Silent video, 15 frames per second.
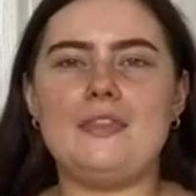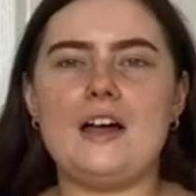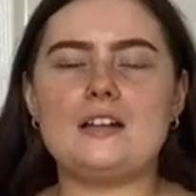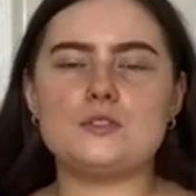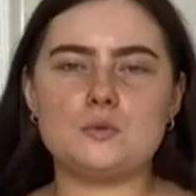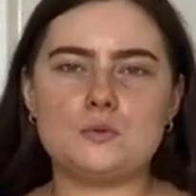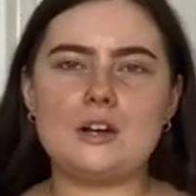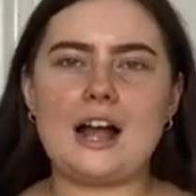and
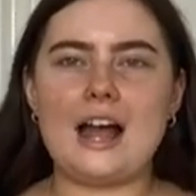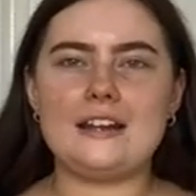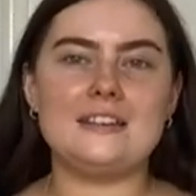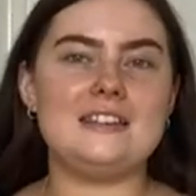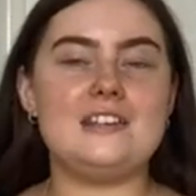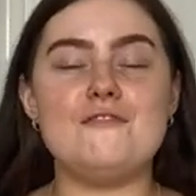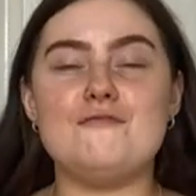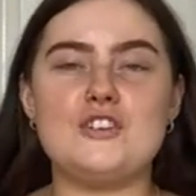that's kind
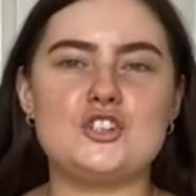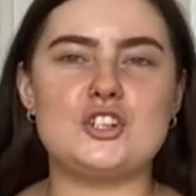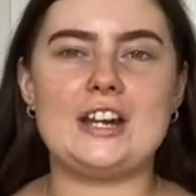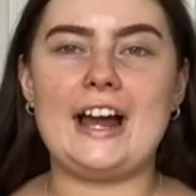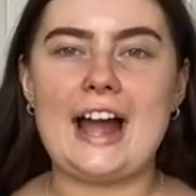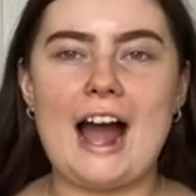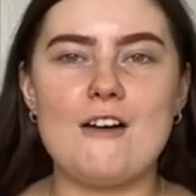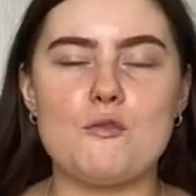of the envision
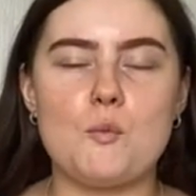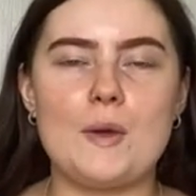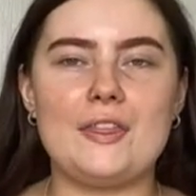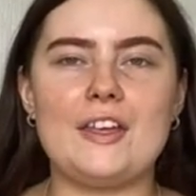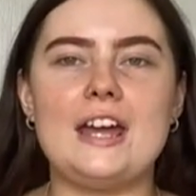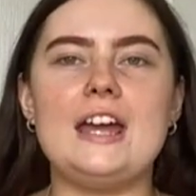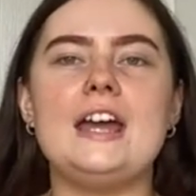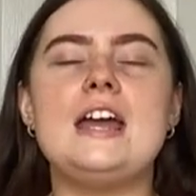I have
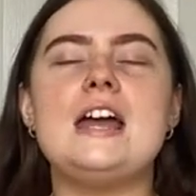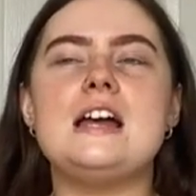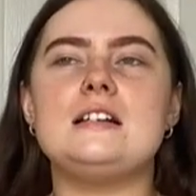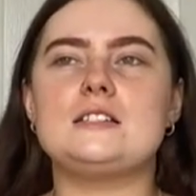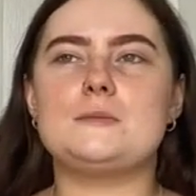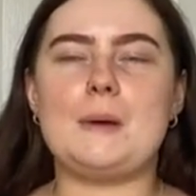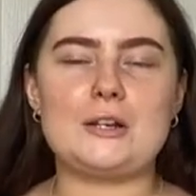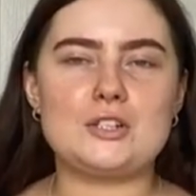with it
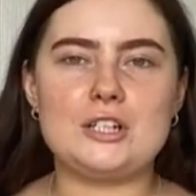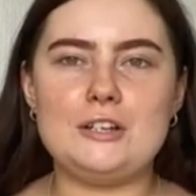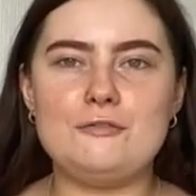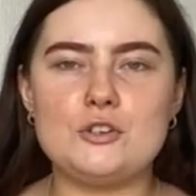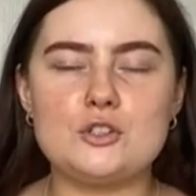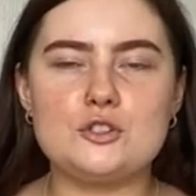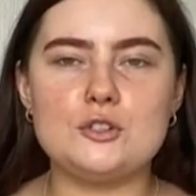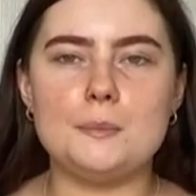especially
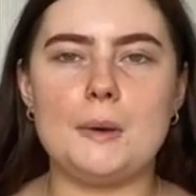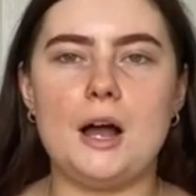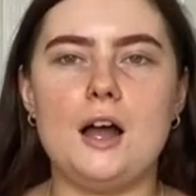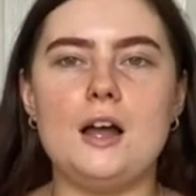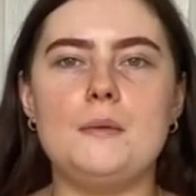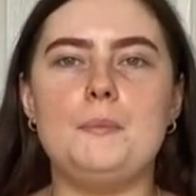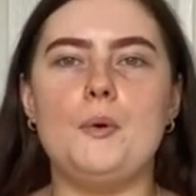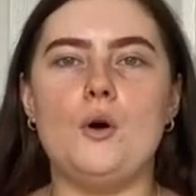for summer
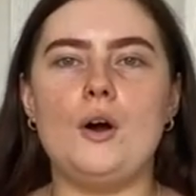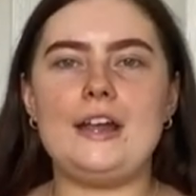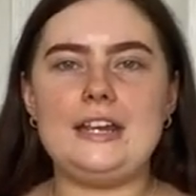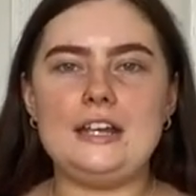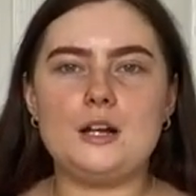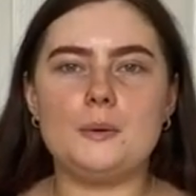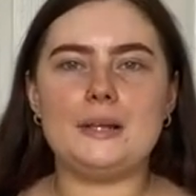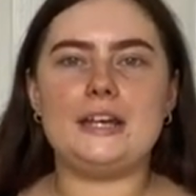but
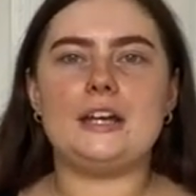equally